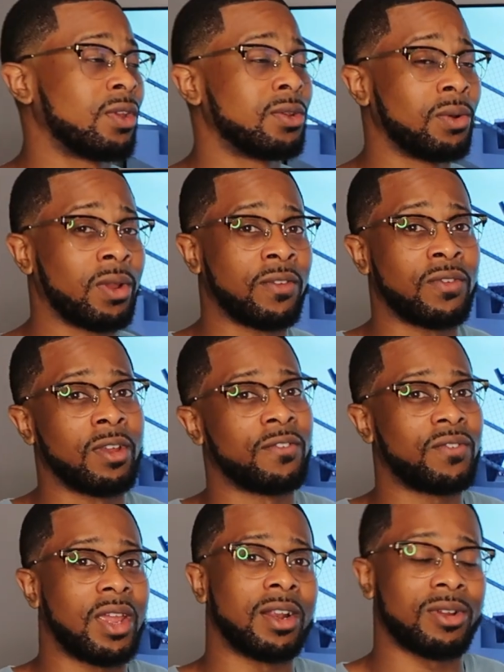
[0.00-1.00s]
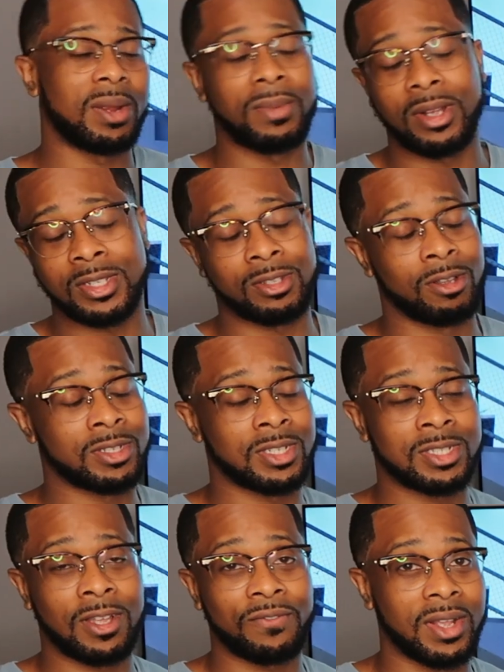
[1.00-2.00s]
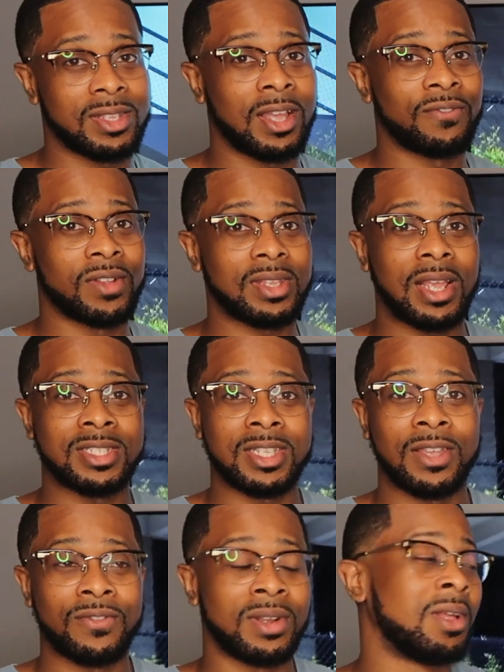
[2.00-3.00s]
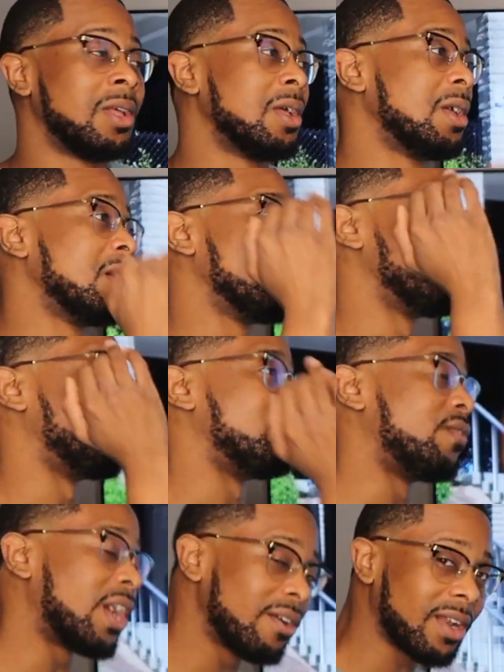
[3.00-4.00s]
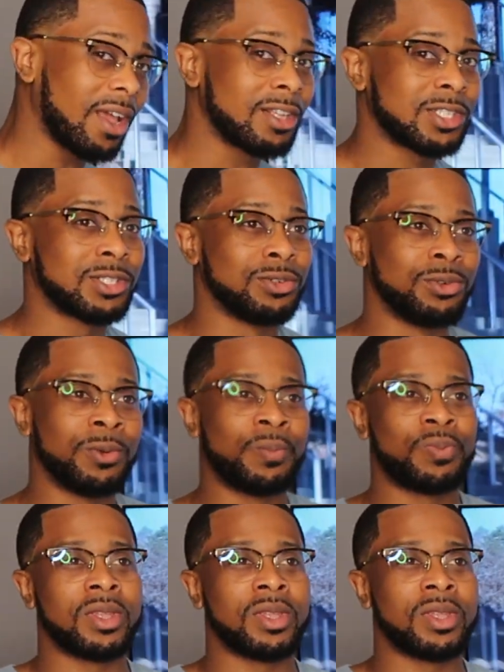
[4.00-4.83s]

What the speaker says: if you're a fan of cranberry sauce and stuff like that for Thanksgiving. Very nice shoe.